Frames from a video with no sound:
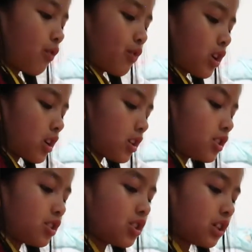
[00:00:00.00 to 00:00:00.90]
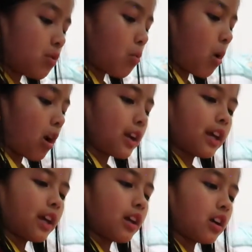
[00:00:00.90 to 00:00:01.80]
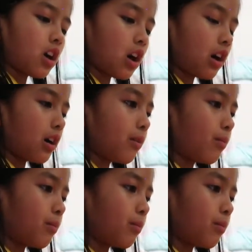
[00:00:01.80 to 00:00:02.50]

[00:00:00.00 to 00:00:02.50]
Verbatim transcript: First she wanted a